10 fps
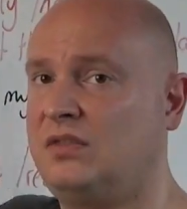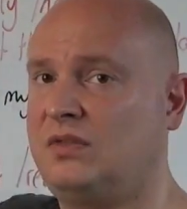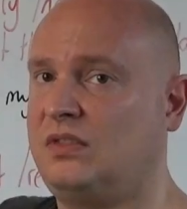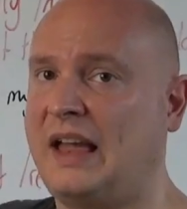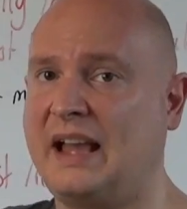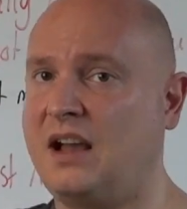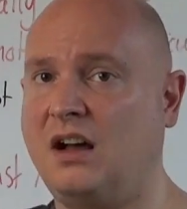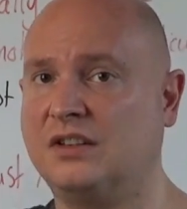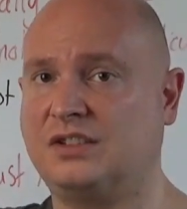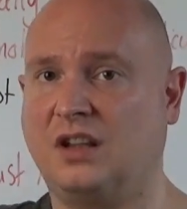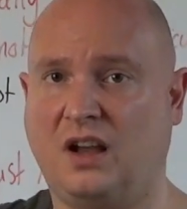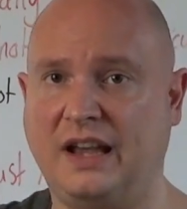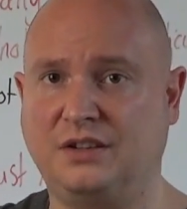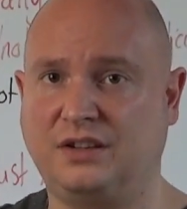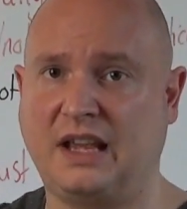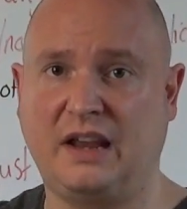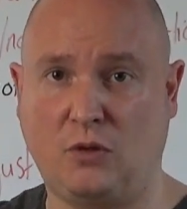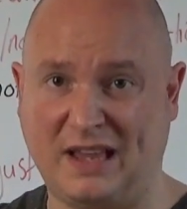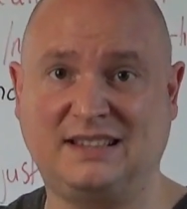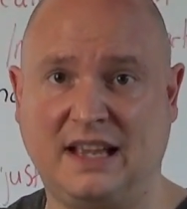that answer I just gave, well,
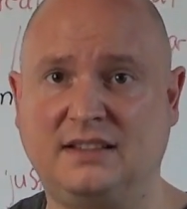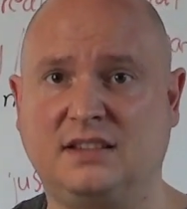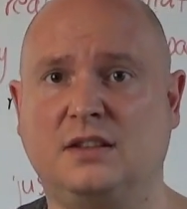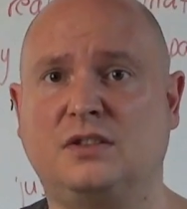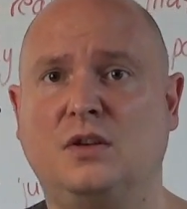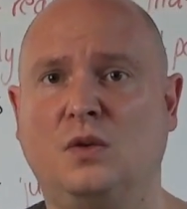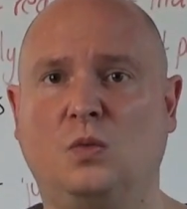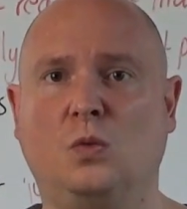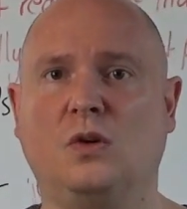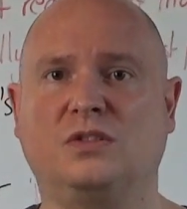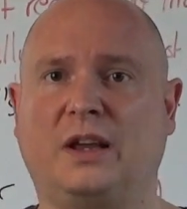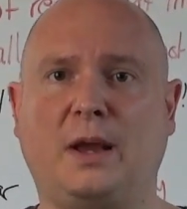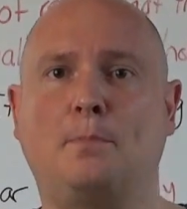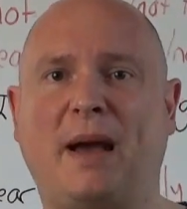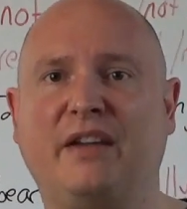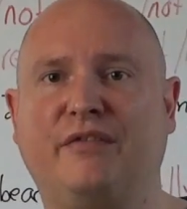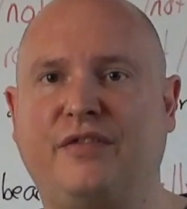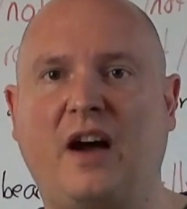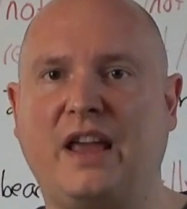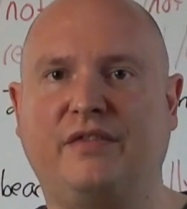that sentence was like a band
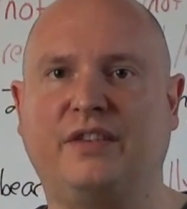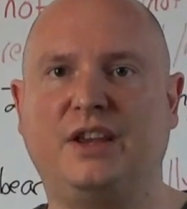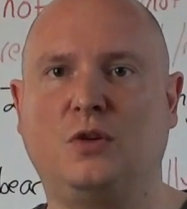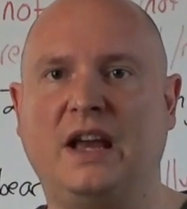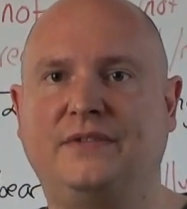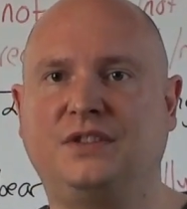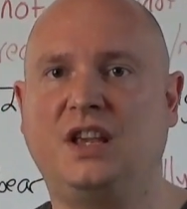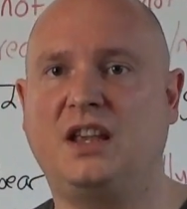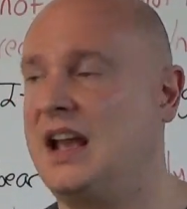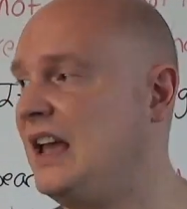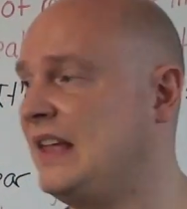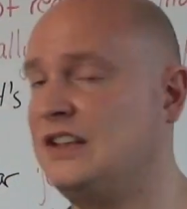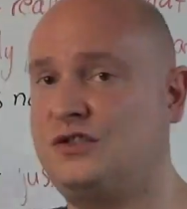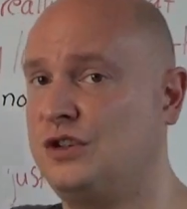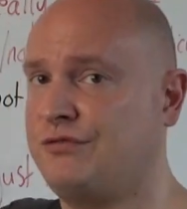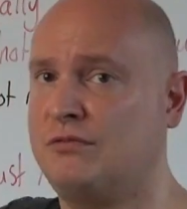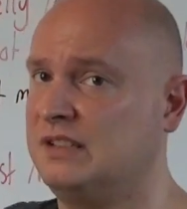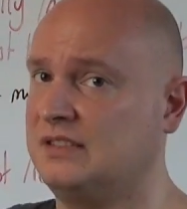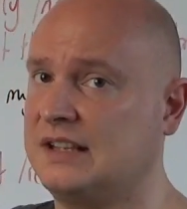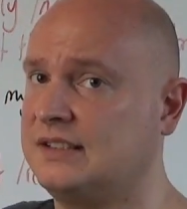5 in your FCE, and that's just from
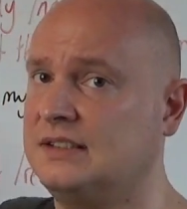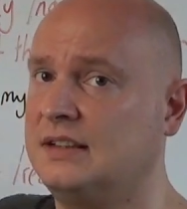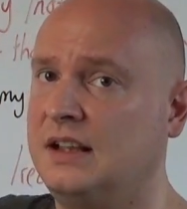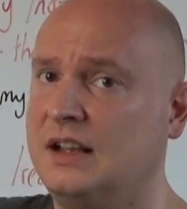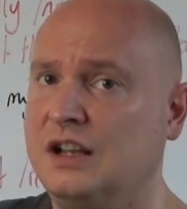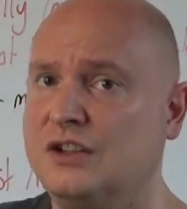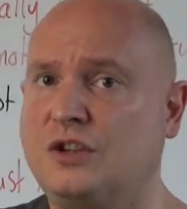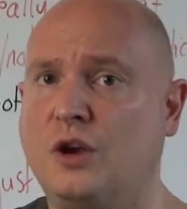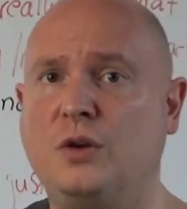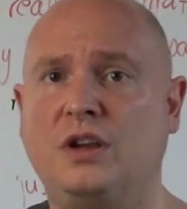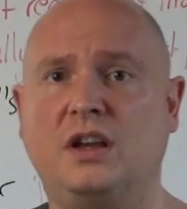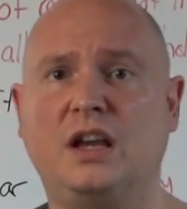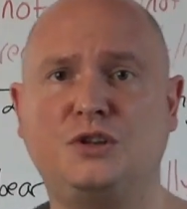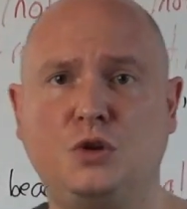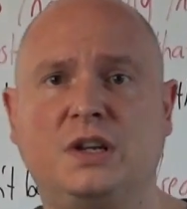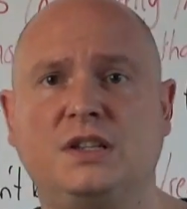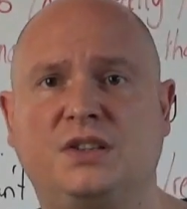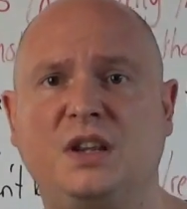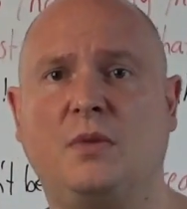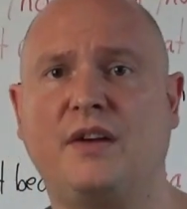this lesson. So, as you can
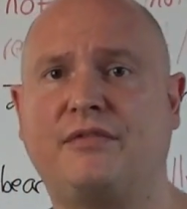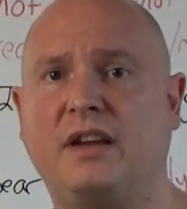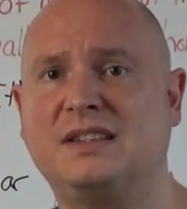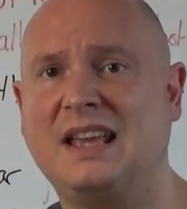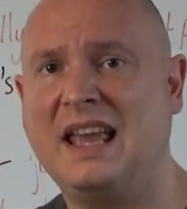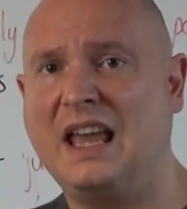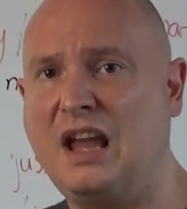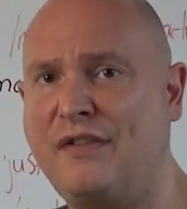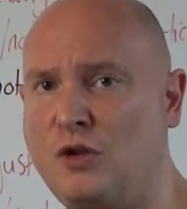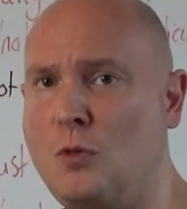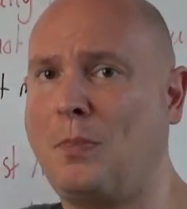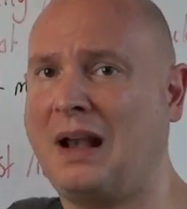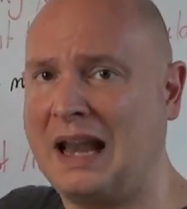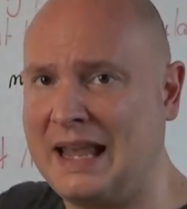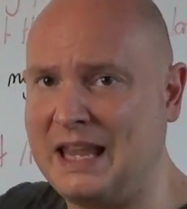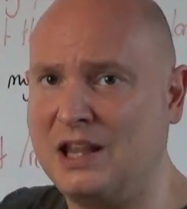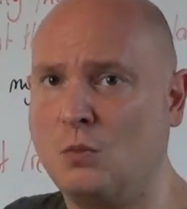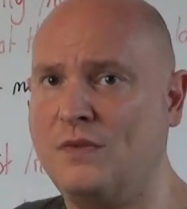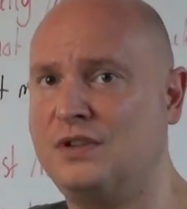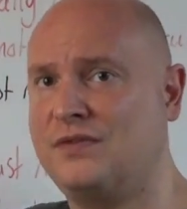see, my friends, if you play
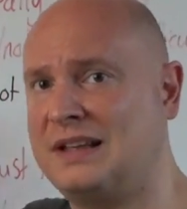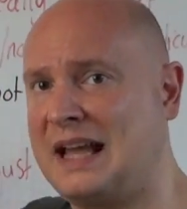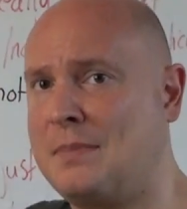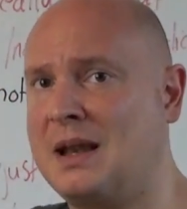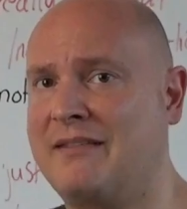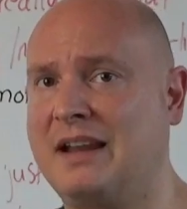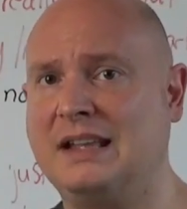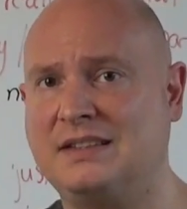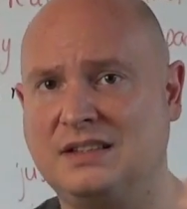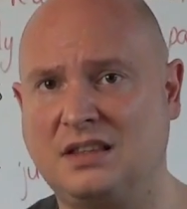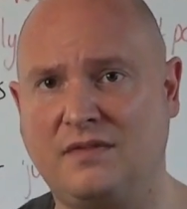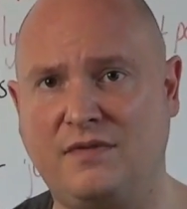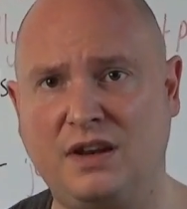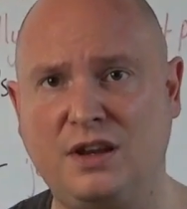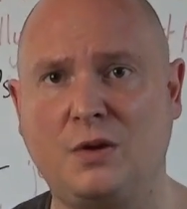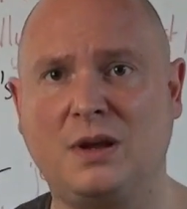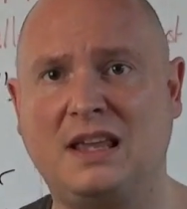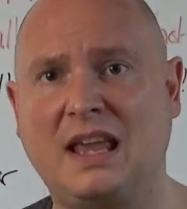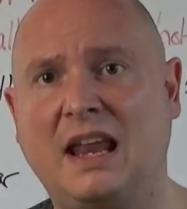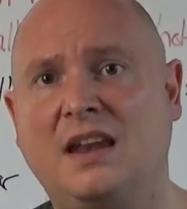with this vocabulary, listen to the video
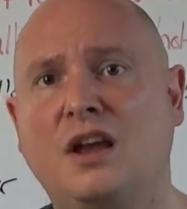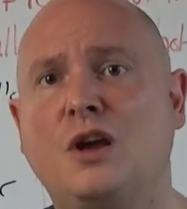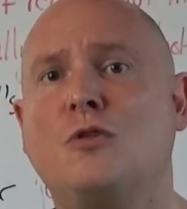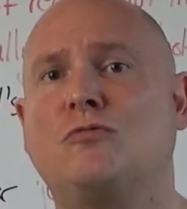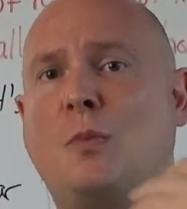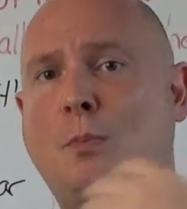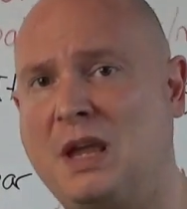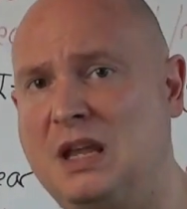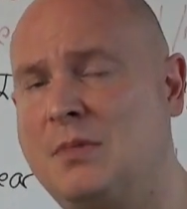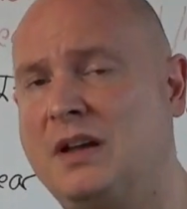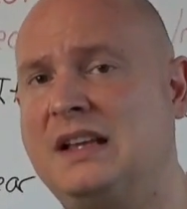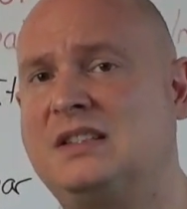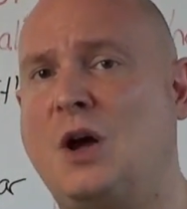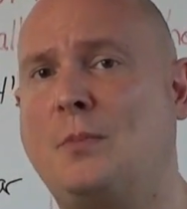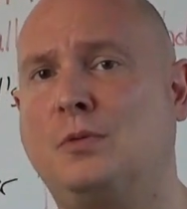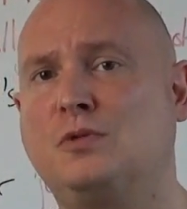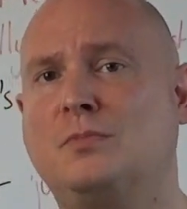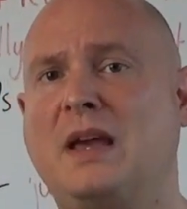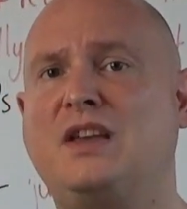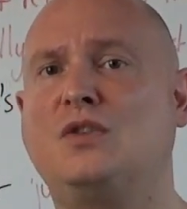again, repeat my examples,
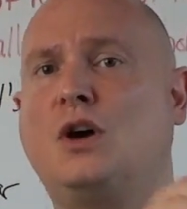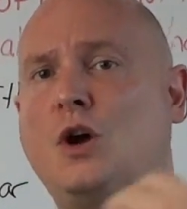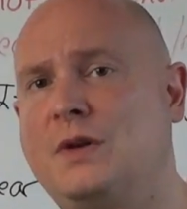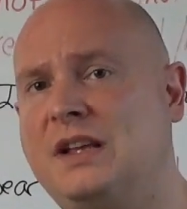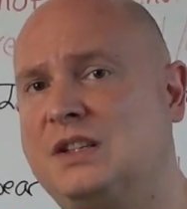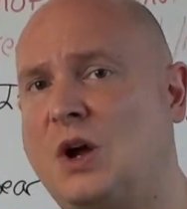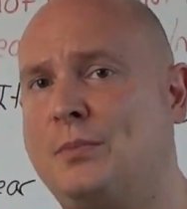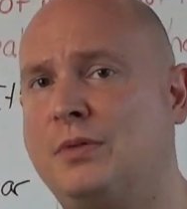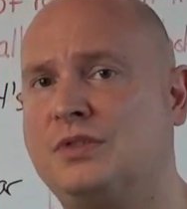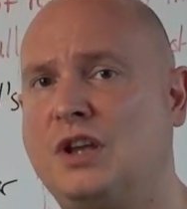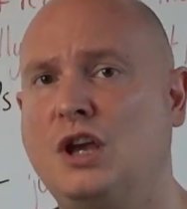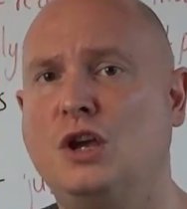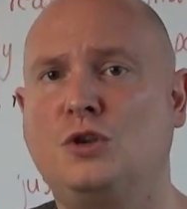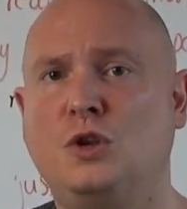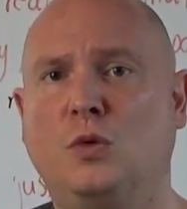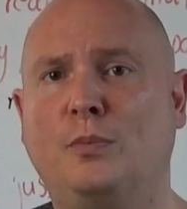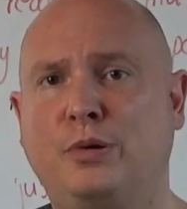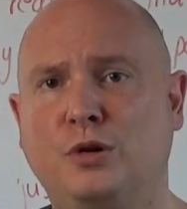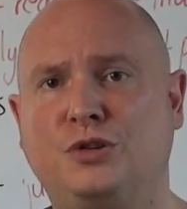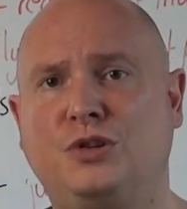make your own examples, you will
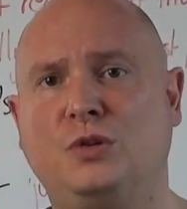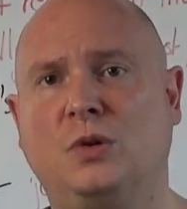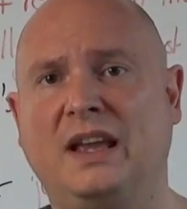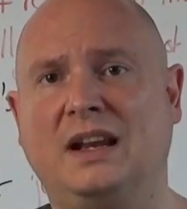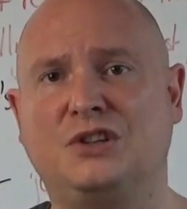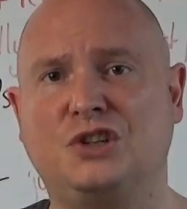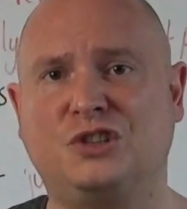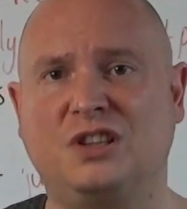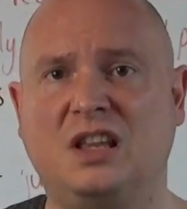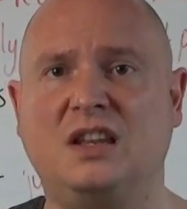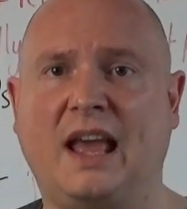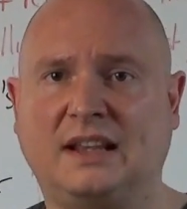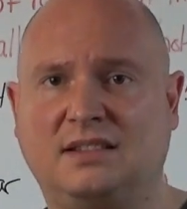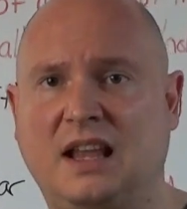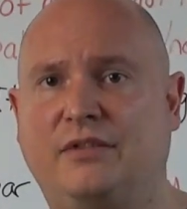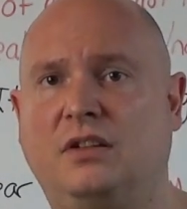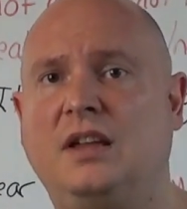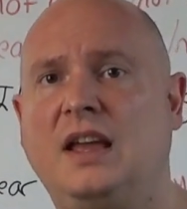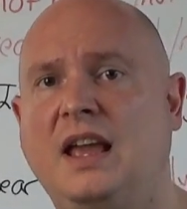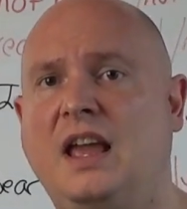push your English to the next level.
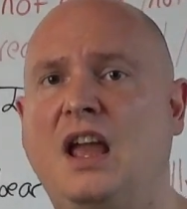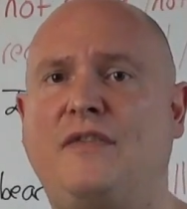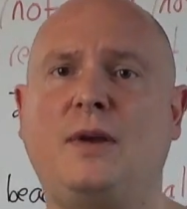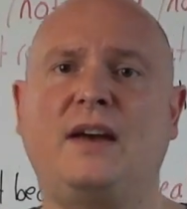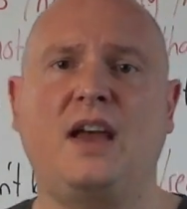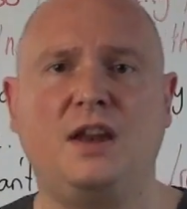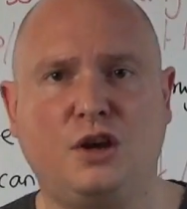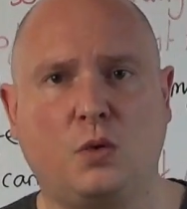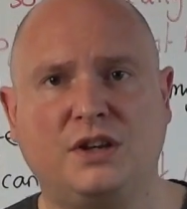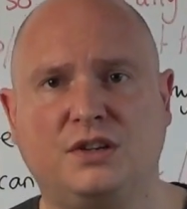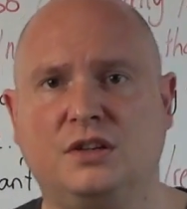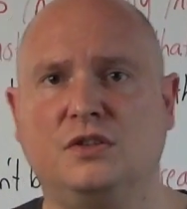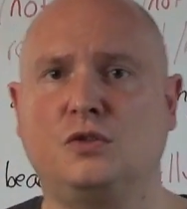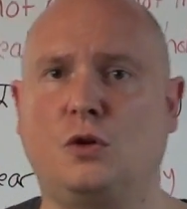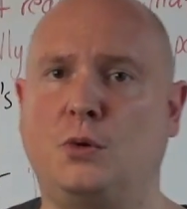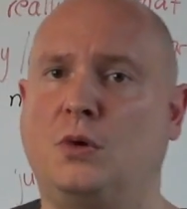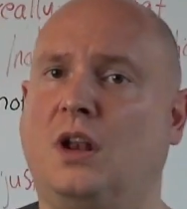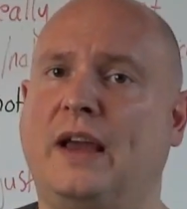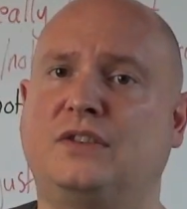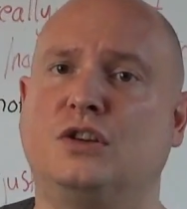If you have any questions or you would
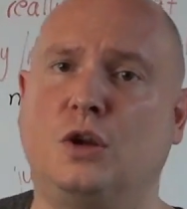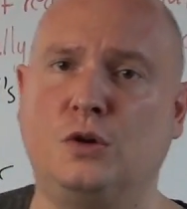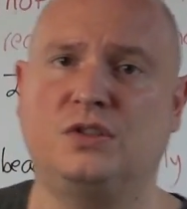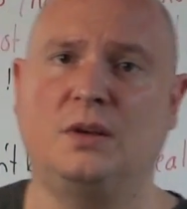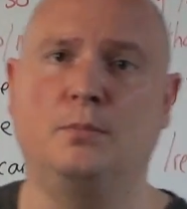like to know some